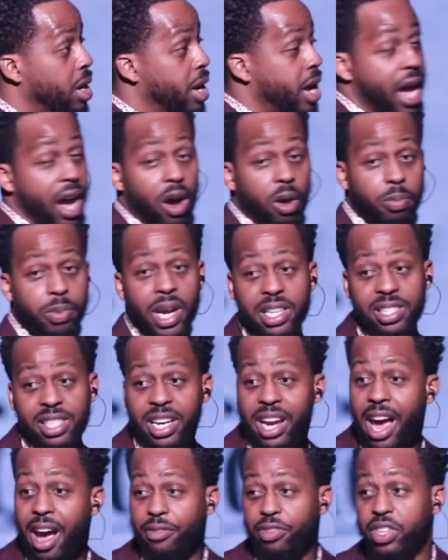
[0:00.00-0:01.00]
Help
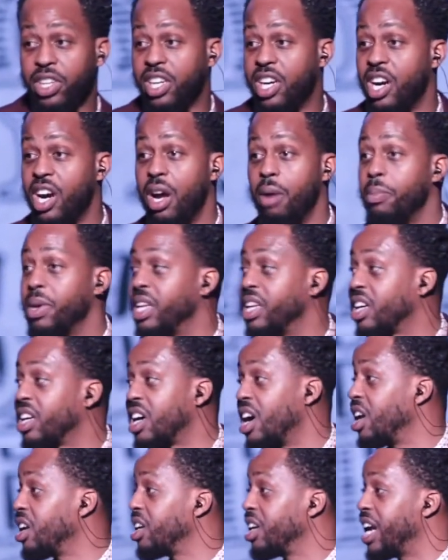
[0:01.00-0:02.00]
doesn't have to come in the
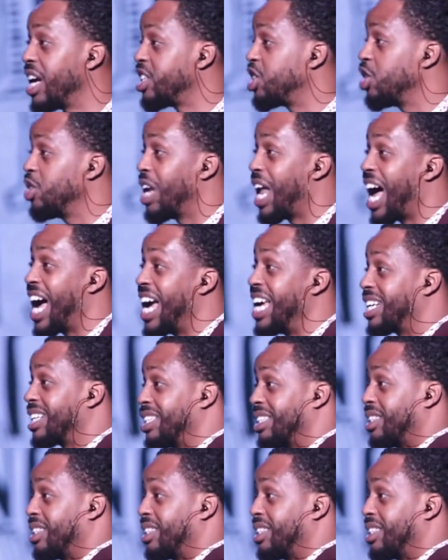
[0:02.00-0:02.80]
color that you like.